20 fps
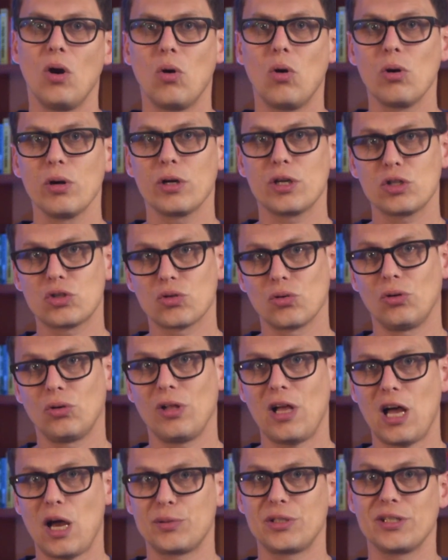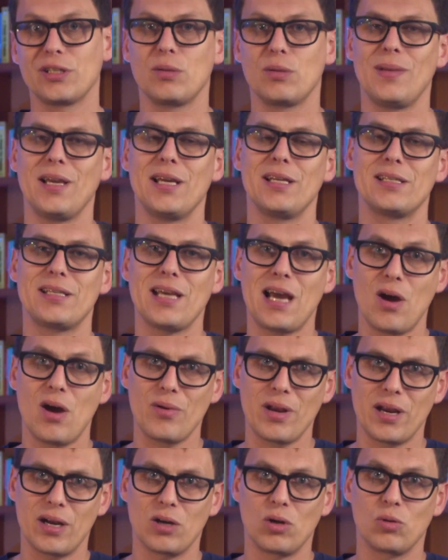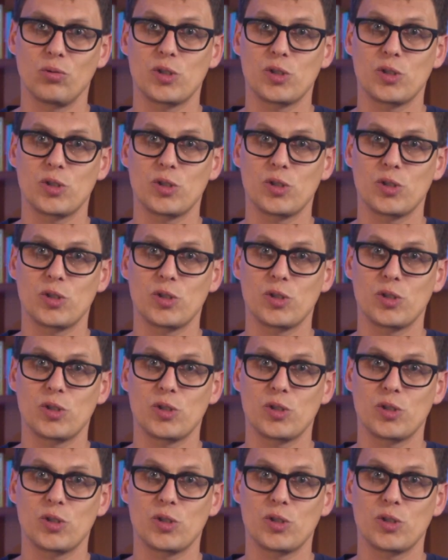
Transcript: or Control Option Command down arrow